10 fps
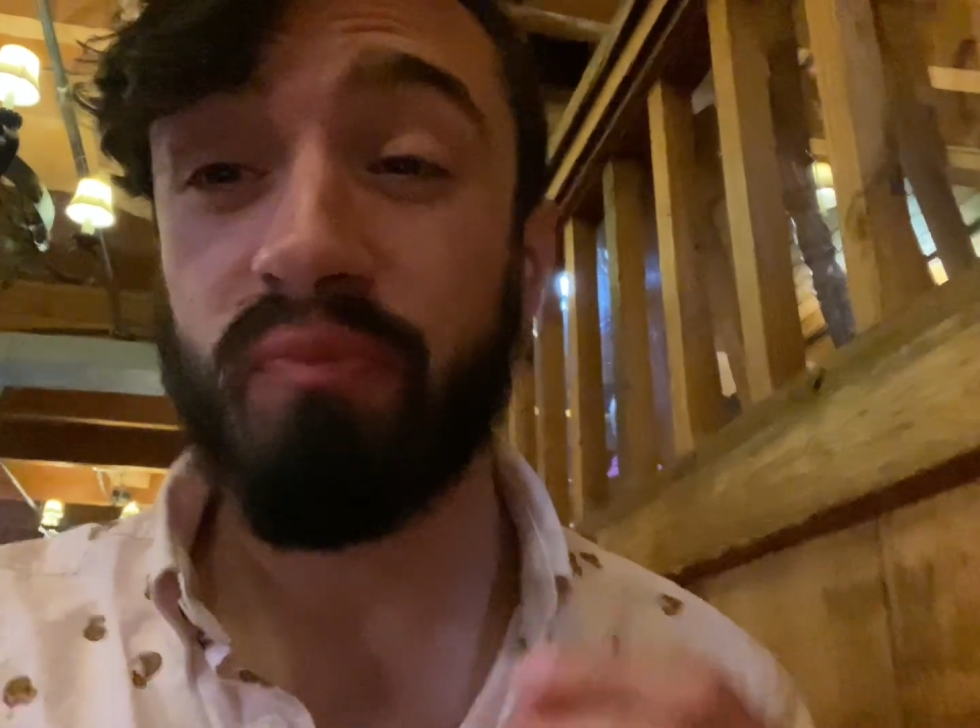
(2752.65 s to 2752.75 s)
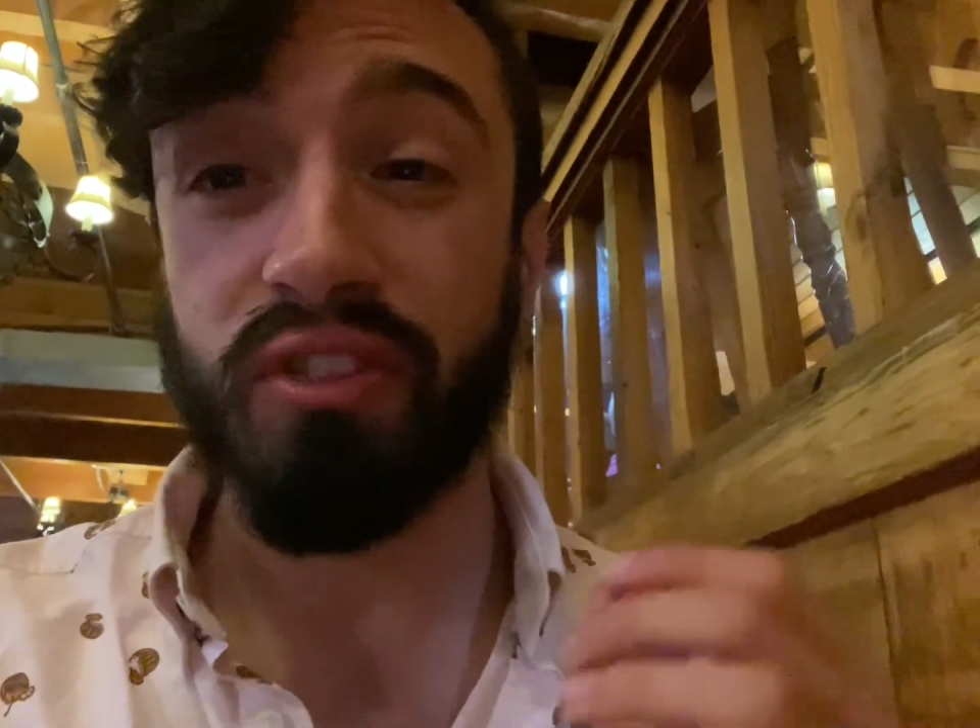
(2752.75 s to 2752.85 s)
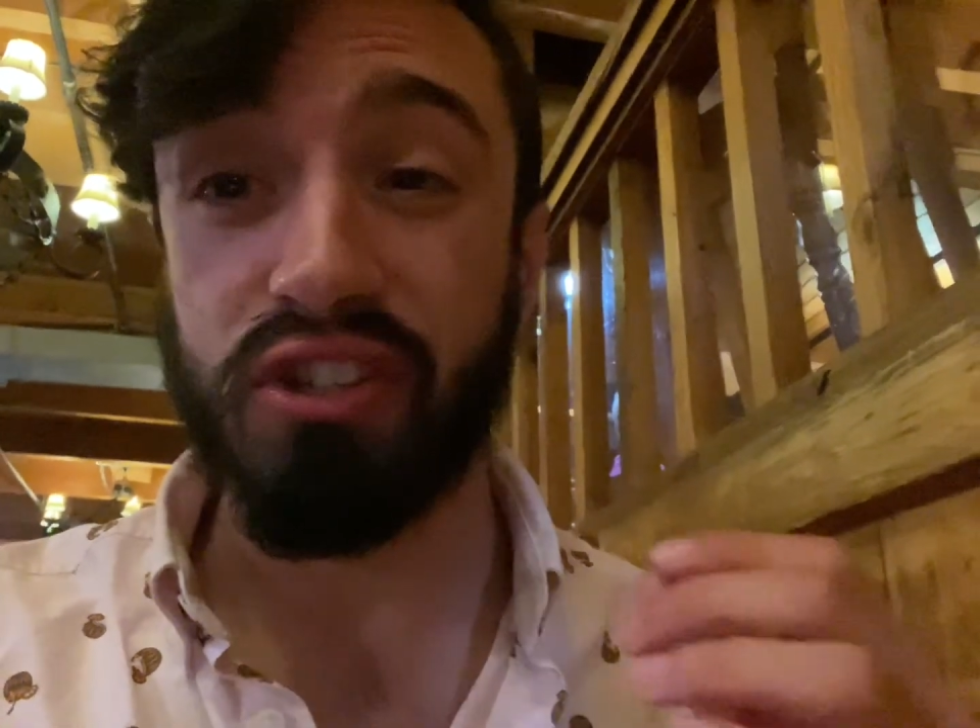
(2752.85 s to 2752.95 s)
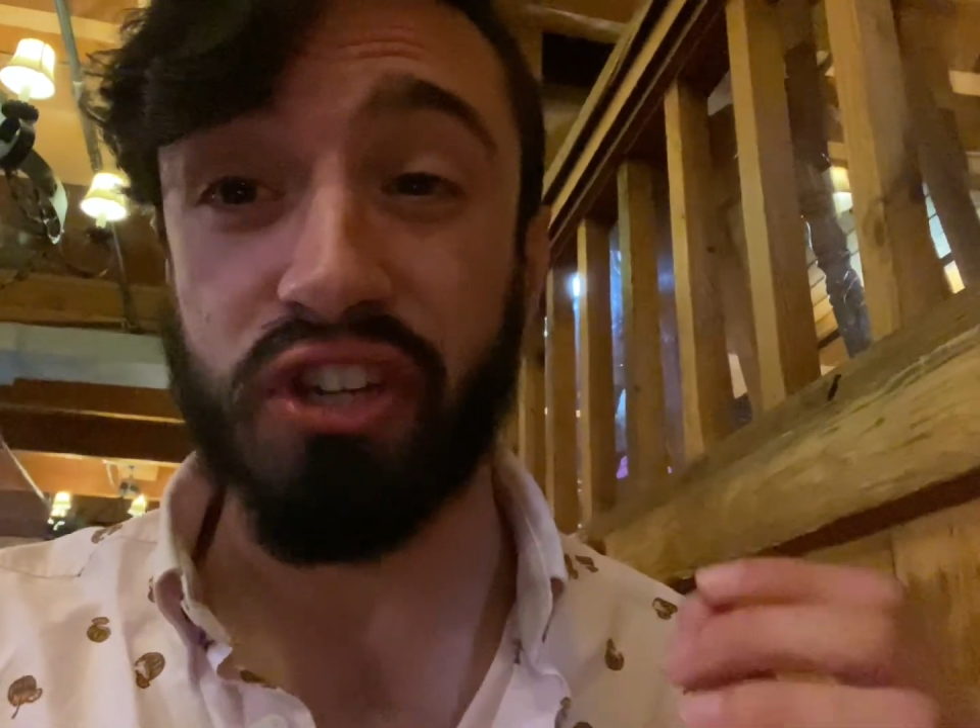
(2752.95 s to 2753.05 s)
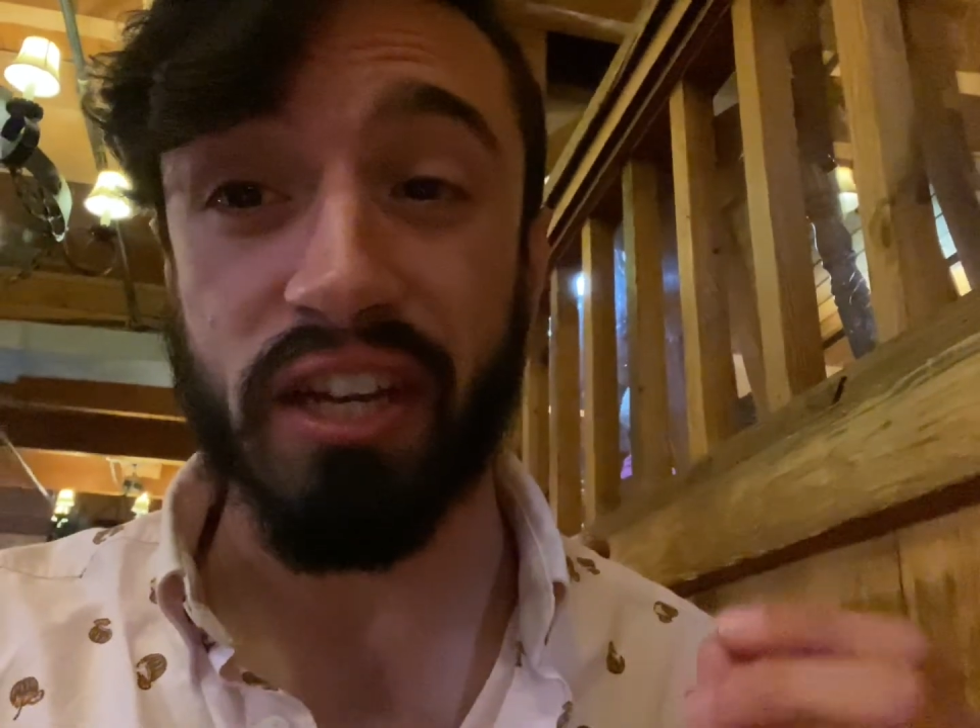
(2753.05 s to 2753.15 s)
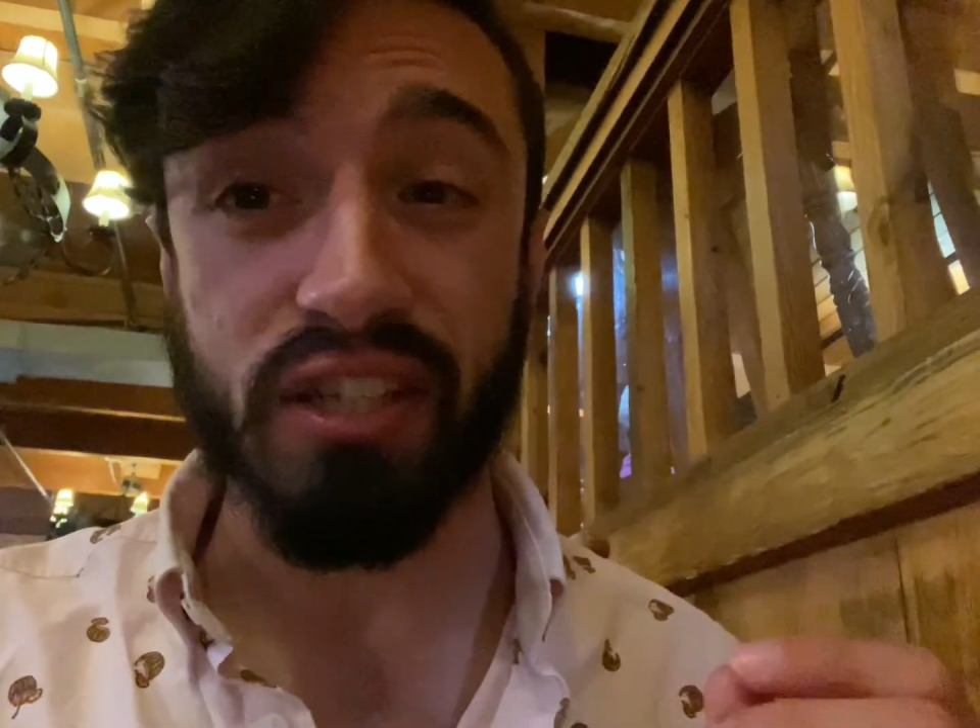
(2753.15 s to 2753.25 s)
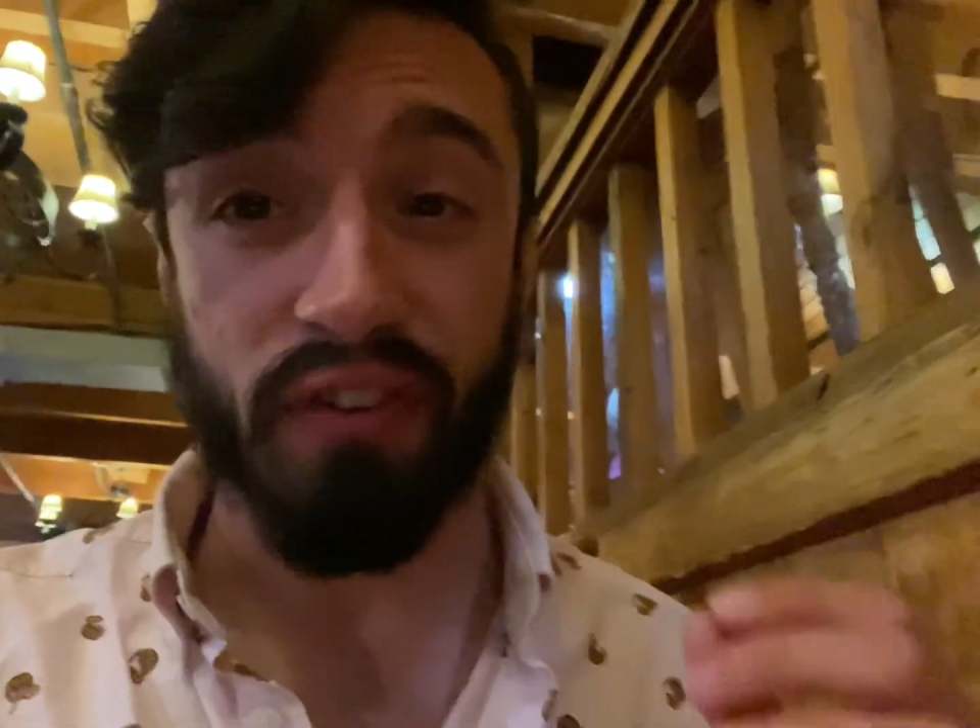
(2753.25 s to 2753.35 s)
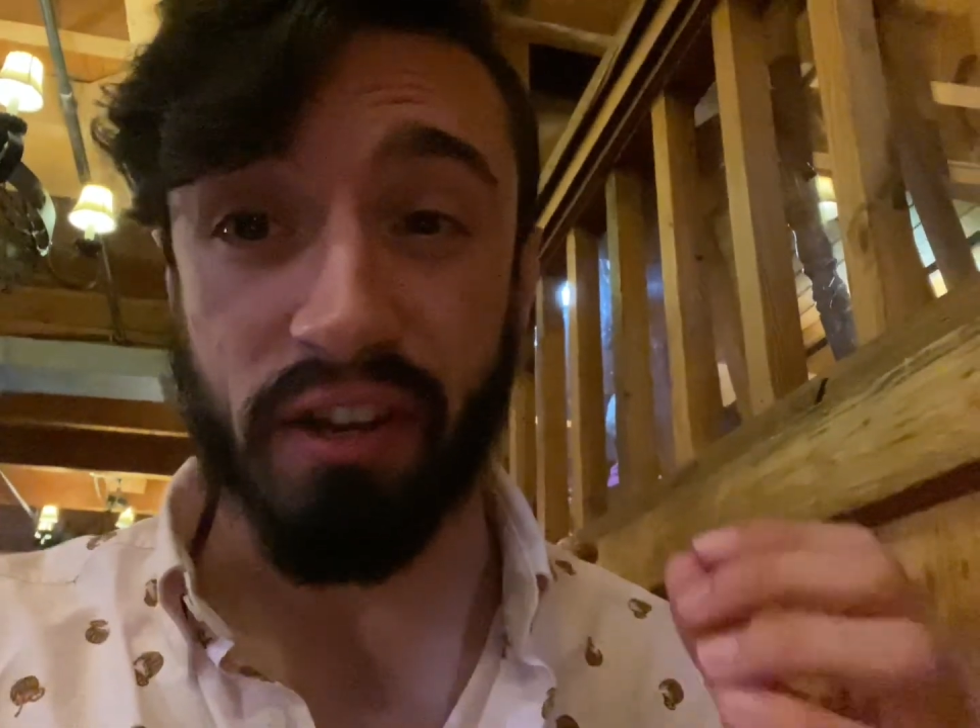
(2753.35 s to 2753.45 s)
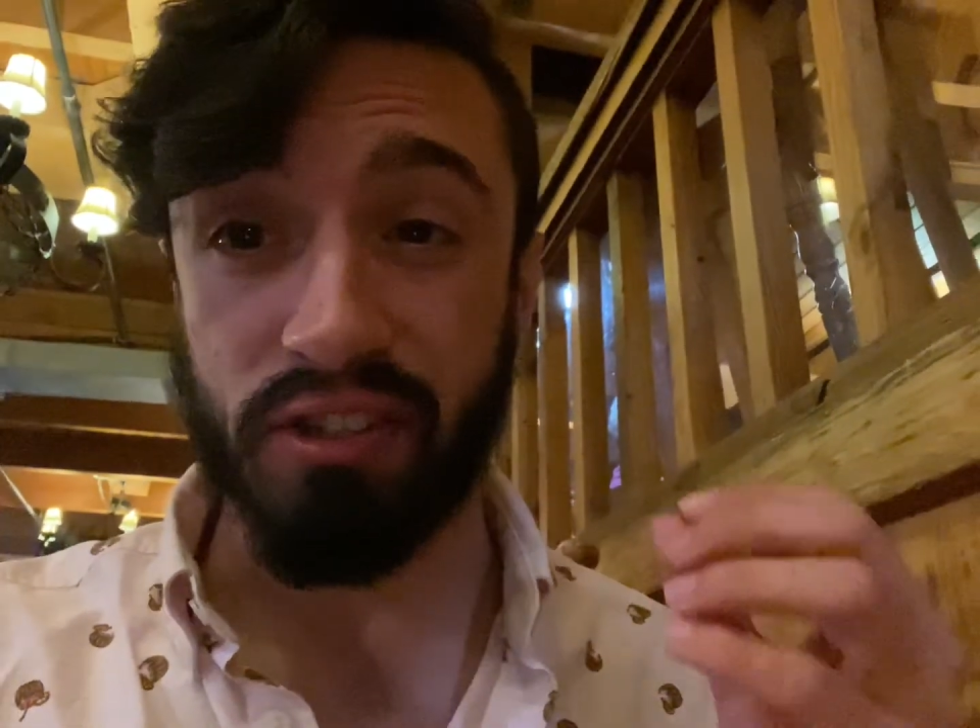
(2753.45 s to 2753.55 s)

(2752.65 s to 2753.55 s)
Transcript: the chicken is very